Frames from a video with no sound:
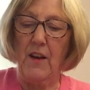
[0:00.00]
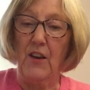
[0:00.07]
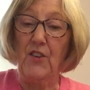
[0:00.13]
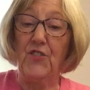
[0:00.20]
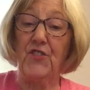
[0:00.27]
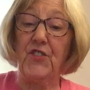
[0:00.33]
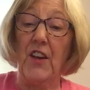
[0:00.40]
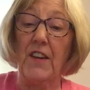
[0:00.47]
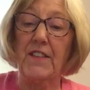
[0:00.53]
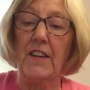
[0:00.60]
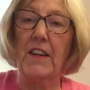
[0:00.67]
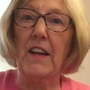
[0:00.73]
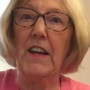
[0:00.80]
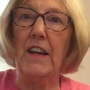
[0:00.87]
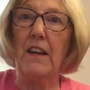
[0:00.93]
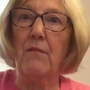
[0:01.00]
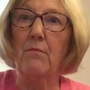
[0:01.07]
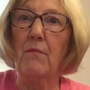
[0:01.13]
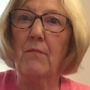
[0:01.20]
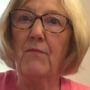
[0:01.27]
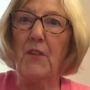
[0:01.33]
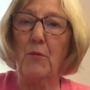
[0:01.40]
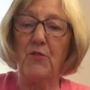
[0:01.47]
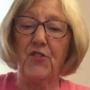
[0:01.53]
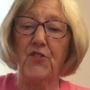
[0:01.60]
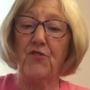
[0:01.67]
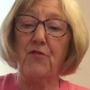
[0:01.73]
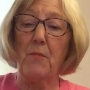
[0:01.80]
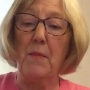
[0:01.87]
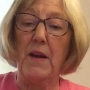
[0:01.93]
Suddenly, there was a
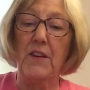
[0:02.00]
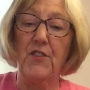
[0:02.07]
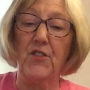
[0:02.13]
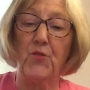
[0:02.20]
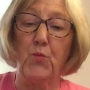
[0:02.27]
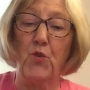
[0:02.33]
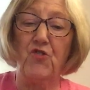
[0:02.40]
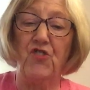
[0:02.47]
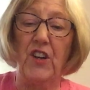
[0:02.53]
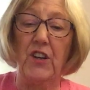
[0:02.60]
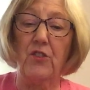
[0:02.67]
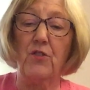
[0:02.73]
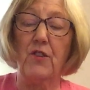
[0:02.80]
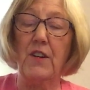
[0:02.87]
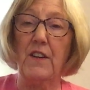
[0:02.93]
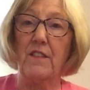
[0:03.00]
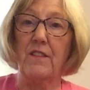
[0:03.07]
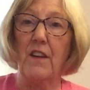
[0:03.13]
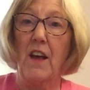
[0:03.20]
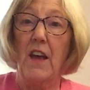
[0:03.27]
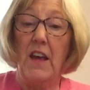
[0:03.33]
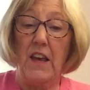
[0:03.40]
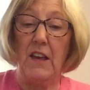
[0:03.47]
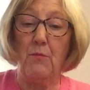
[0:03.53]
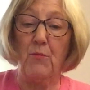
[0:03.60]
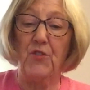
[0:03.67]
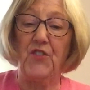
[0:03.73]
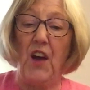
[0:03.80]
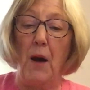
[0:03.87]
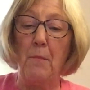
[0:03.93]
tremendous whooshing noise. It
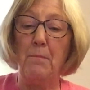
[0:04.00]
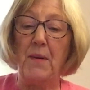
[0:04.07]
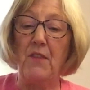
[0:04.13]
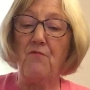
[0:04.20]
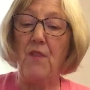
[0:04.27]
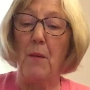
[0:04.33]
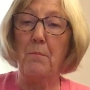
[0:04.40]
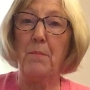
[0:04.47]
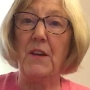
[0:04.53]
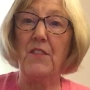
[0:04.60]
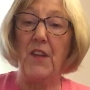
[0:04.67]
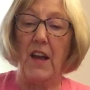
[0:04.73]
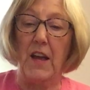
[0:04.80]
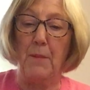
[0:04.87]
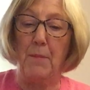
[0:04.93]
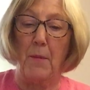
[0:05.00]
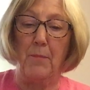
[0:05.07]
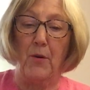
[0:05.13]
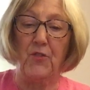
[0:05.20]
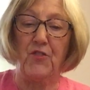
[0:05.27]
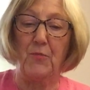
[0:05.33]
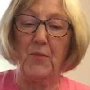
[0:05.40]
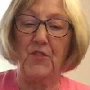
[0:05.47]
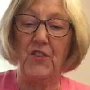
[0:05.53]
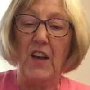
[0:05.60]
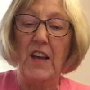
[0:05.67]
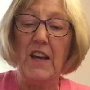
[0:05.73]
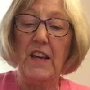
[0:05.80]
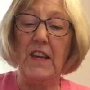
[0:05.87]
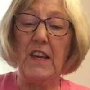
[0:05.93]
was Humpy Rumpy the hippopotamus.
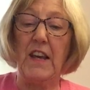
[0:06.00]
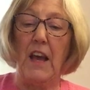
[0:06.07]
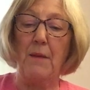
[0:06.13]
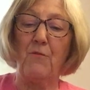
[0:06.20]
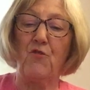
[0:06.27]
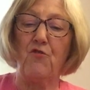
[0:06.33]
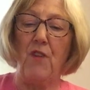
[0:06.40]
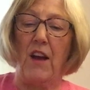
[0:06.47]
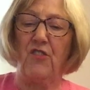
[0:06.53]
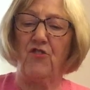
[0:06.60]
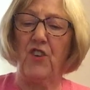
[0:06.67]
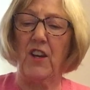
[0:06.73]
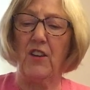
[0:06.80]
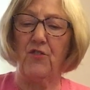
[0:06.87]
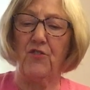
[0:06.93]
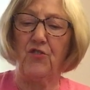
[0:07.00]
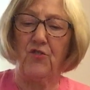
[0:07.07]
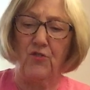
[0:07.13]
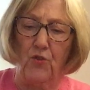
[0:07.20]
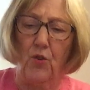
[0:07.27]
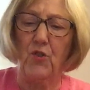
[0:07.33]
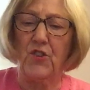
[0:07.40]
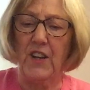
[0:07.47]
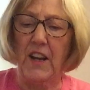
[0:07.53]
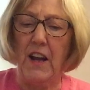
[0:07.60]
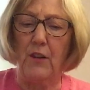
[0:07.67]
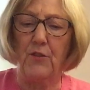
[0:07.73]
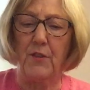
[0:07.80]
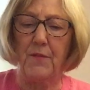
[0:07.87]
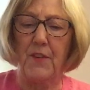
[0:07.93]
He came crashing and snorting
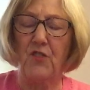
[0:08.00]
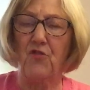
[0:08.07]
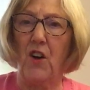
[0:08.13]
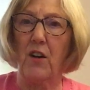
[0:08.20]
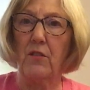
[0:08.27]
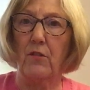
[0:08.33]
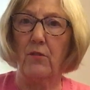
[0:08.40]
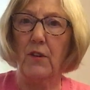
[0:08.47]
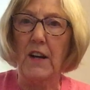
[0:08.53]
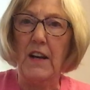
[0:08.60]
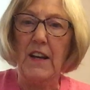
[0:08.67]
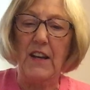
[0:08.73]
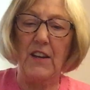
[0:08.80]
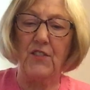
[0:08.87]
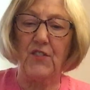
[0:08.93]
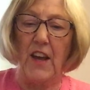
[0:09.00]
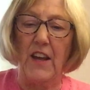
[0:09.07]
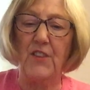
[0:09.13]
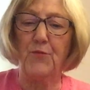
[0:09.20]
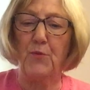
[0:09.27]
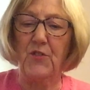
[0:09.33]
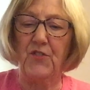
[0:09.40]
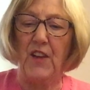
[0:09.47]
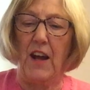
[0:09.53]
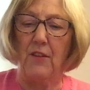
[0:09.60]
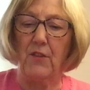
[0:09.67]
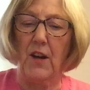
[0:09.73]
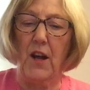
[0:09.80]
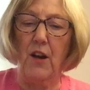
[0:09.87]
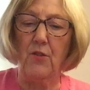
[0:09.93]
out of the jungle. His head was down
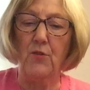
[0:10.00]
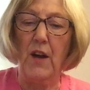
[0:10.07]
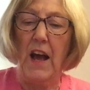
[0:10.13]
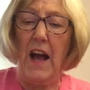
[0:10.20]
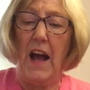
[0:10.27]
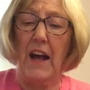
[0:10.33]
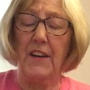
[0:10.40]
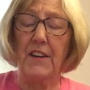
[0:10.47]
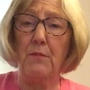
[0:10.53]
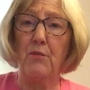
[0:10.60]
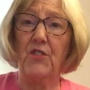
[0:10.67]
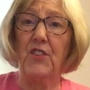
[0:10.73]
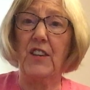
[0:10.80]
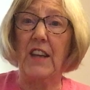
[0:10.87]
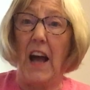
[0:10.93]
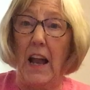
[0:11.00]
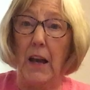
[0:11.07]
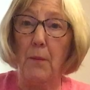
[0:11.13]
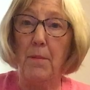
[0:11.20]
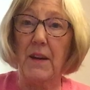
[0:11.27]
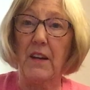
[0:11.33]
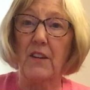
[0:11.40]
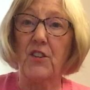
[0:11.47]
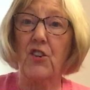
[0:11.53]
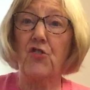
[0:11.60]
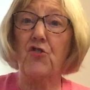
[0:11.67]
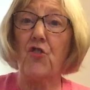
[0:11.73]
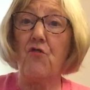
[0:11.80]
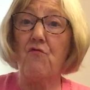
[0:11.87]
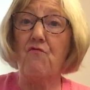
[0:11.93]
low, and he was galloping at a
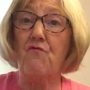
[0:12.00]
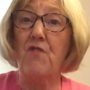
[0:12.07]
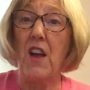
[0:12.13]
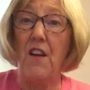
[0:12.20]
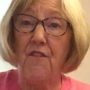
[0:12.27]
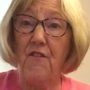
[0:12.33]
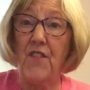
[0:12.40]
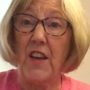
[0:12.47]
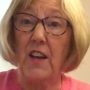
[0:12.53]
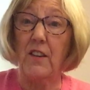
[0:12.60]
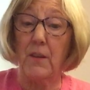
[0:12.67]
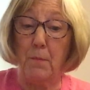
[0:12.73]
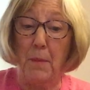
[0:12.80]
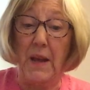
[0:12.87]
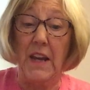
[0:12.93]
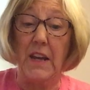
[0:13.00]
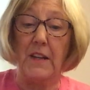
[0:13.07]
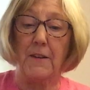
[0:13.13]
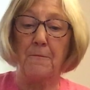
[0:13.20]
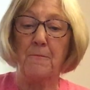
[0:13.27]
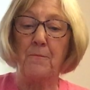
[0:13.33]
terrific speed.